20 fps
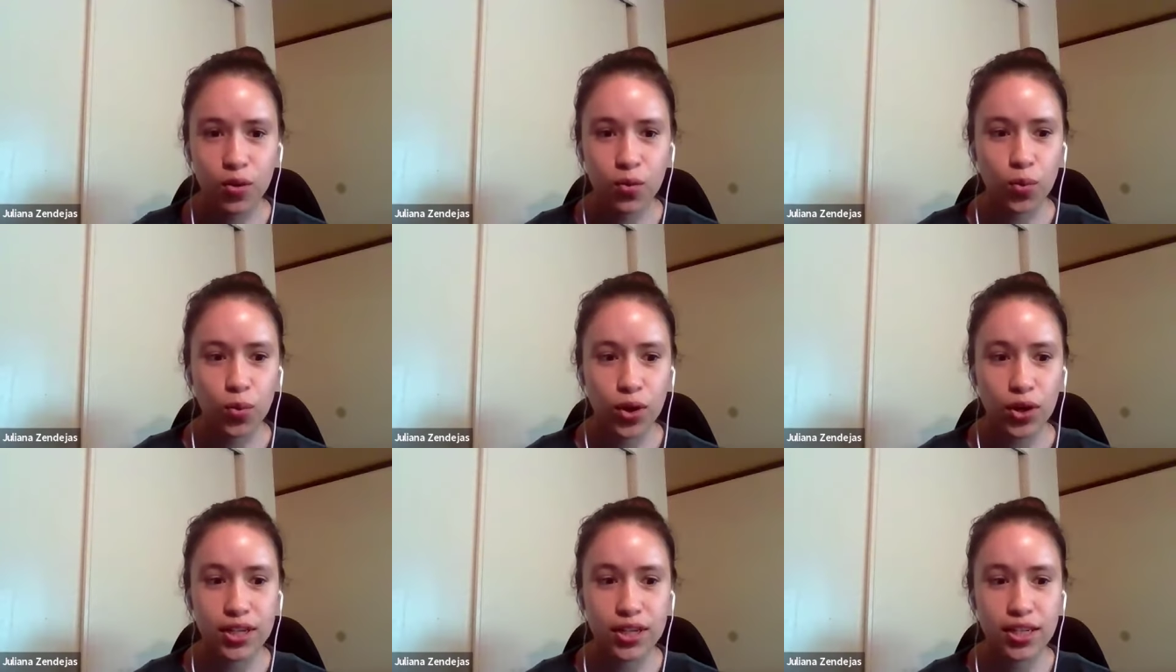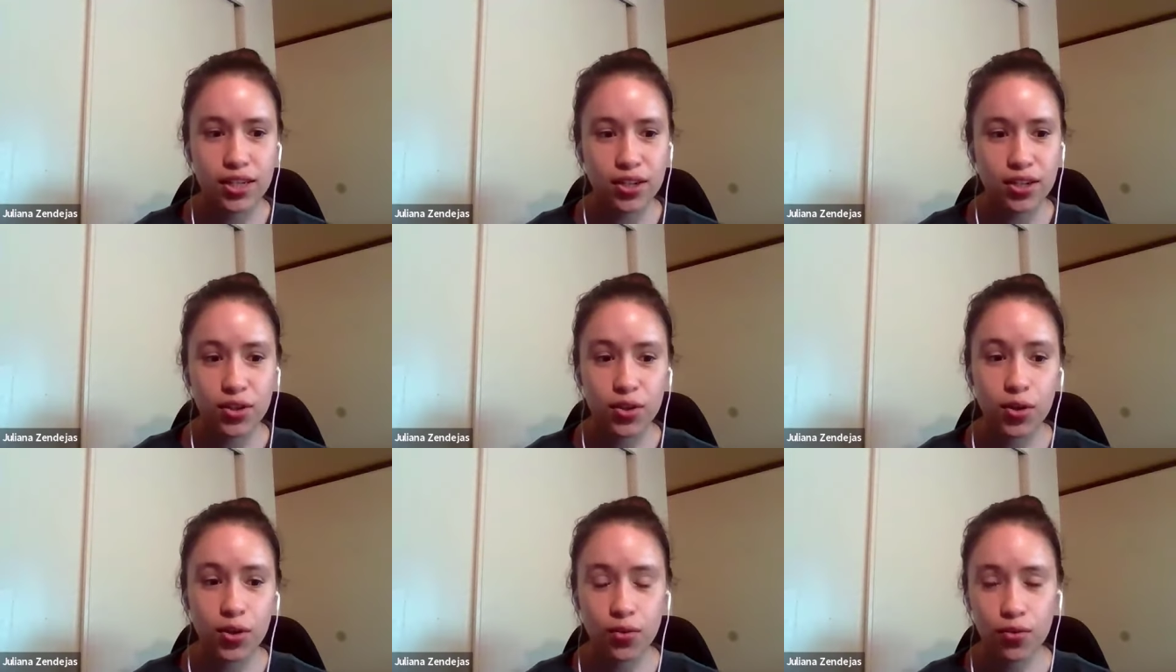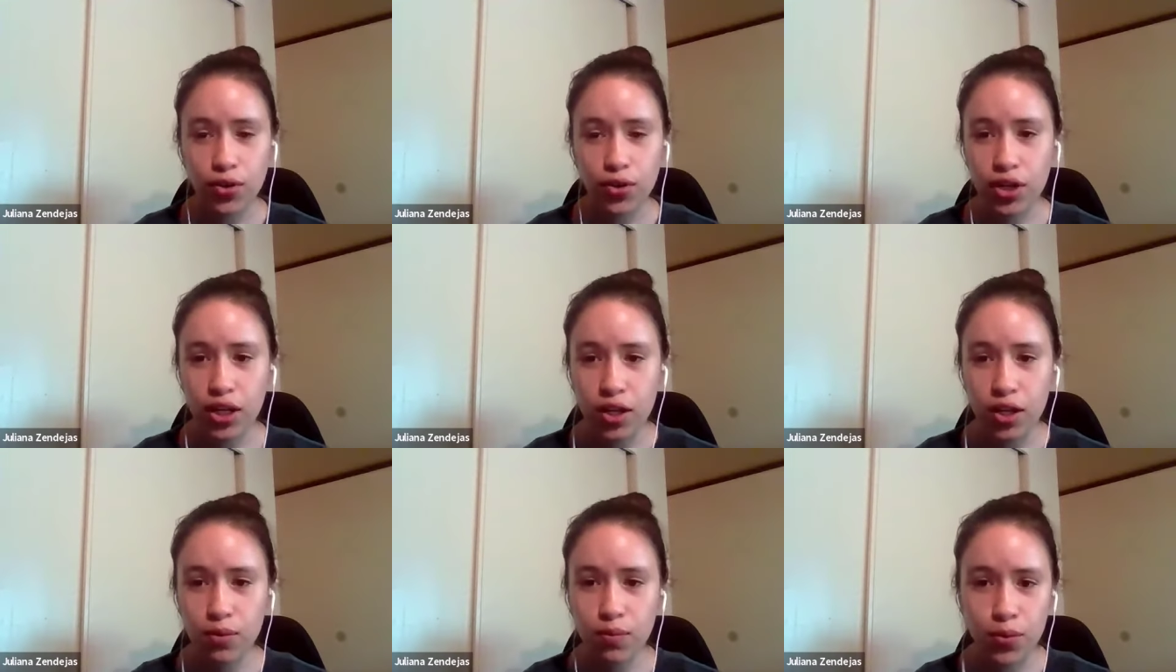where i needed to go for
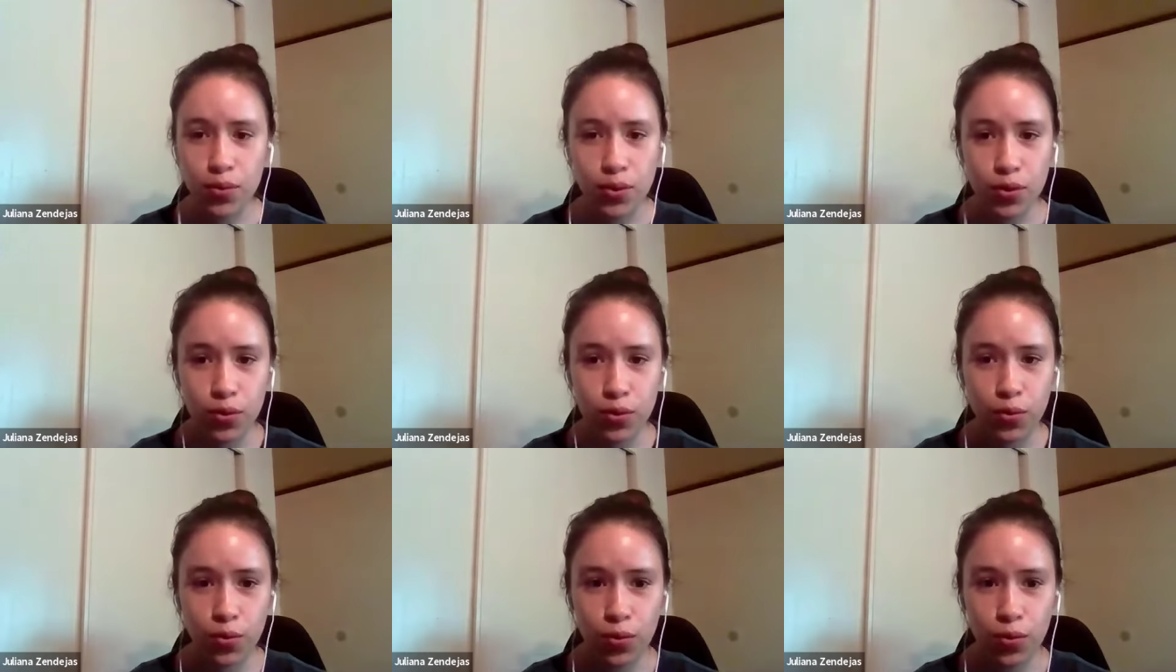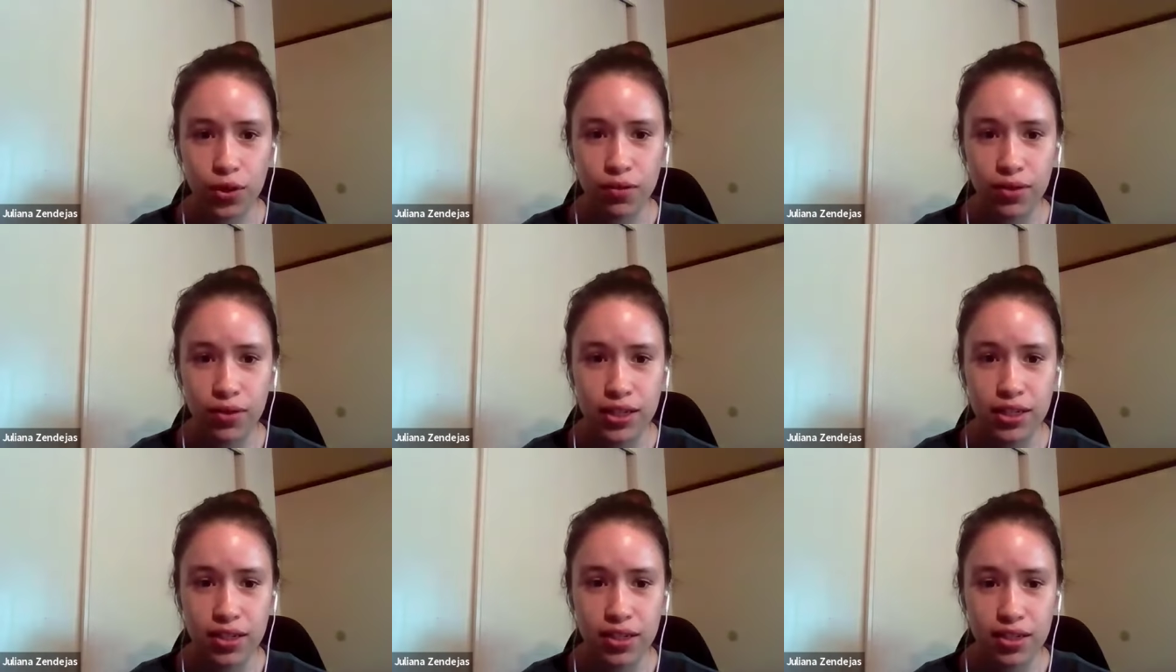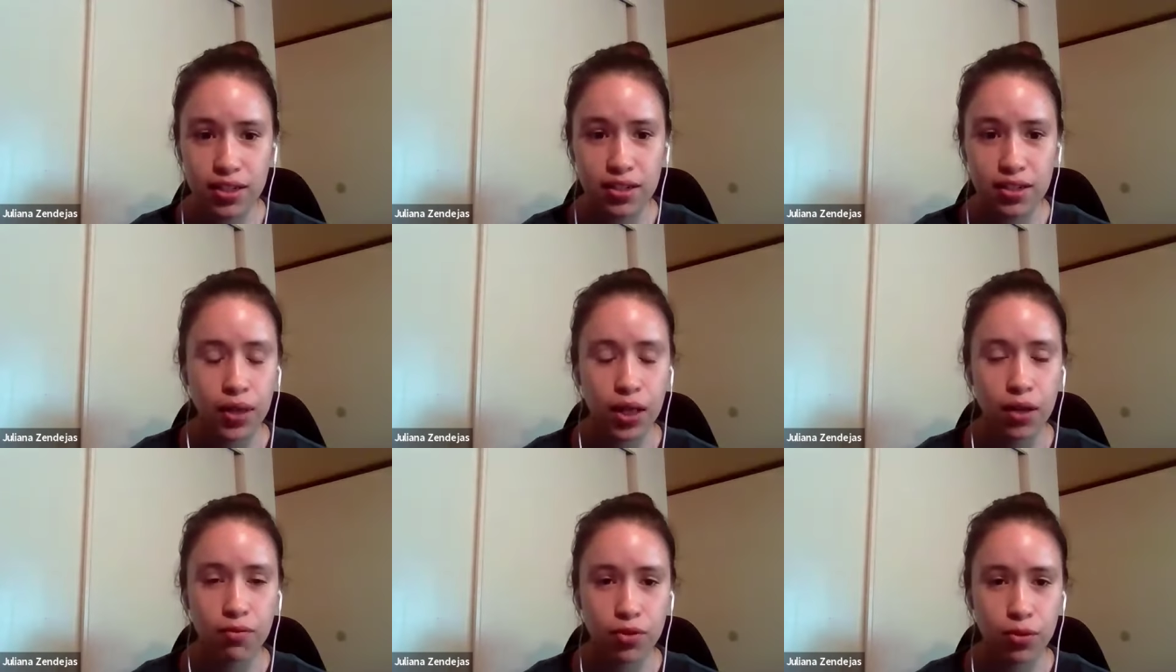help or if i needed
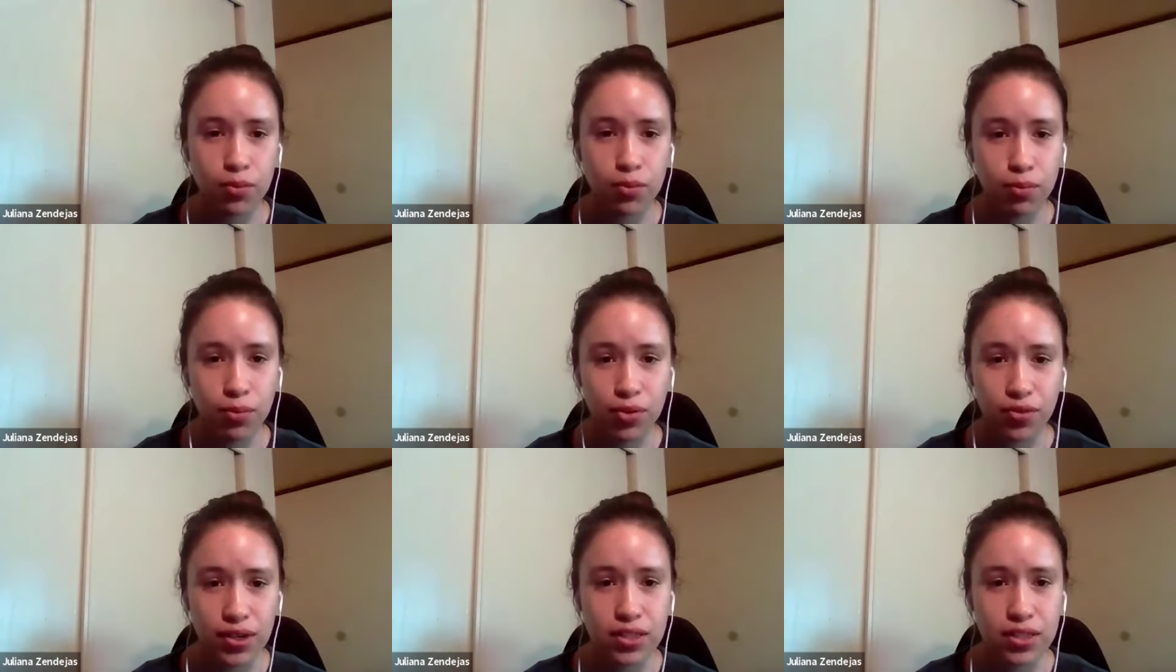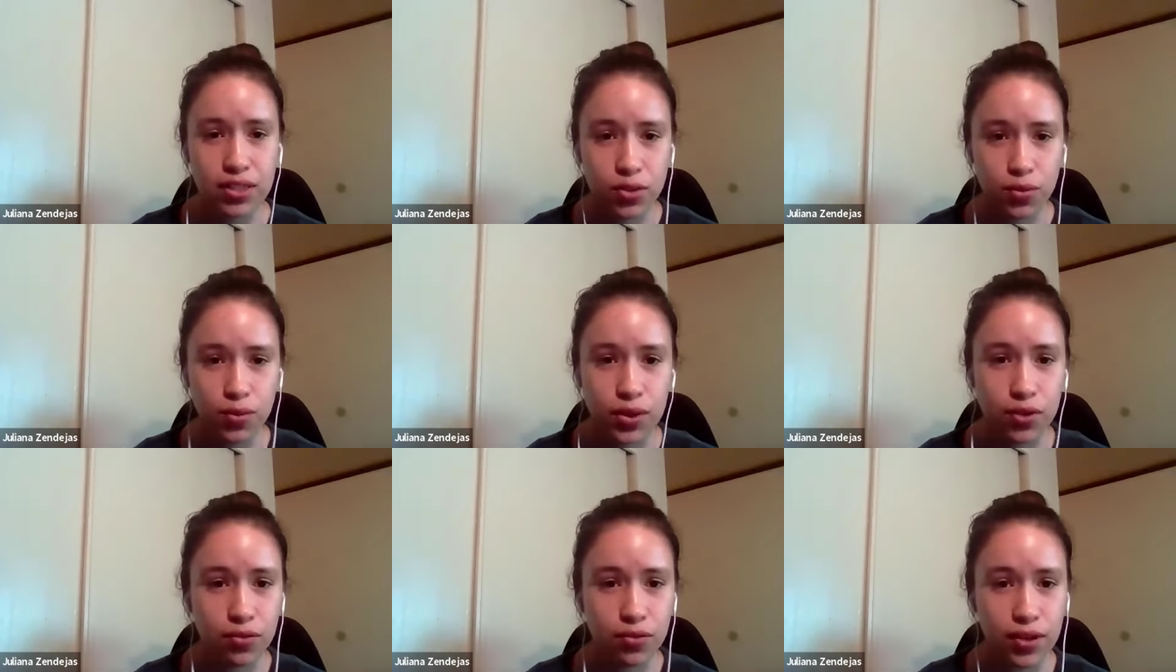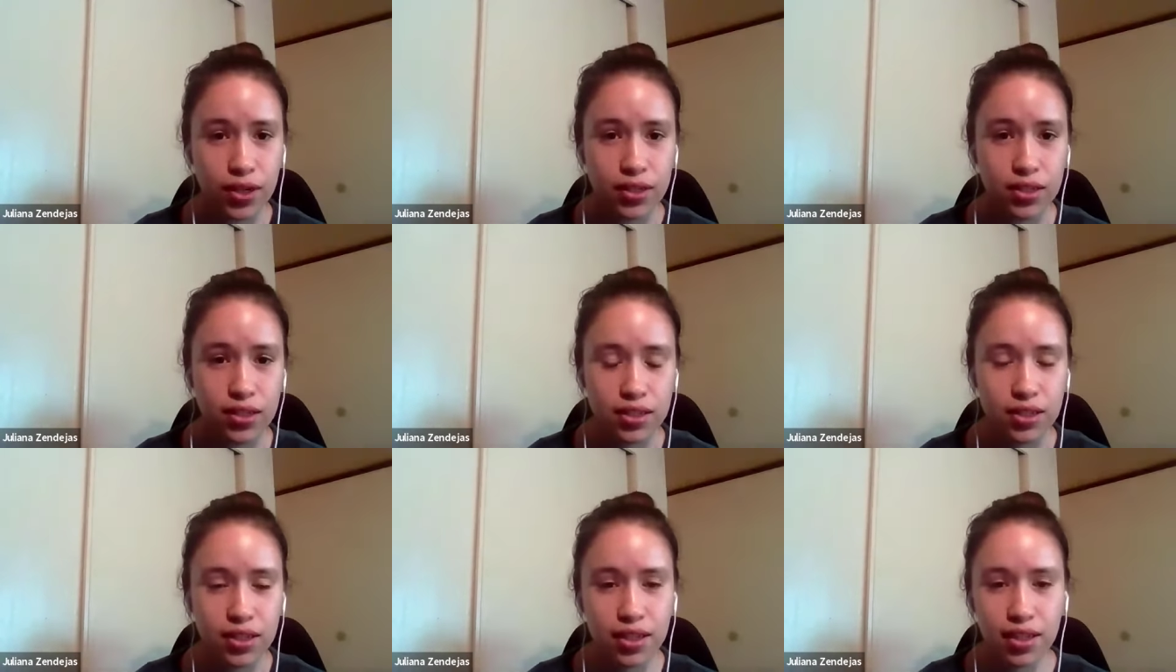help from a professor where to find
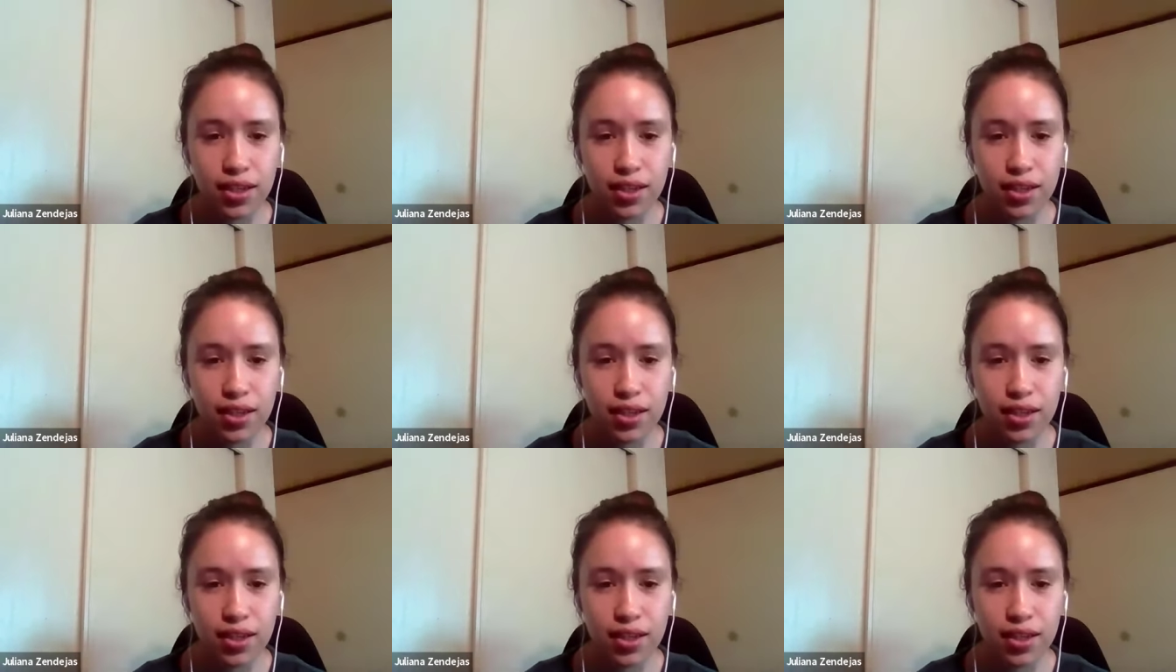it